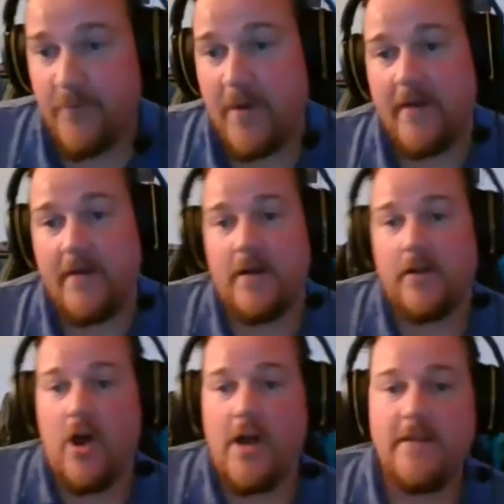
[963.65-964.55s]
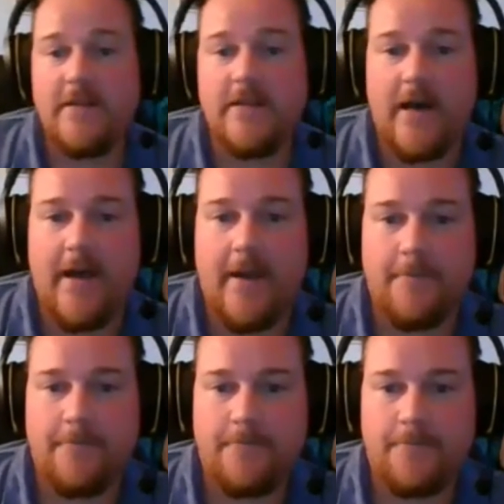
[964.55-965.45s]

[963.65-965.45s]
But a lot of the time,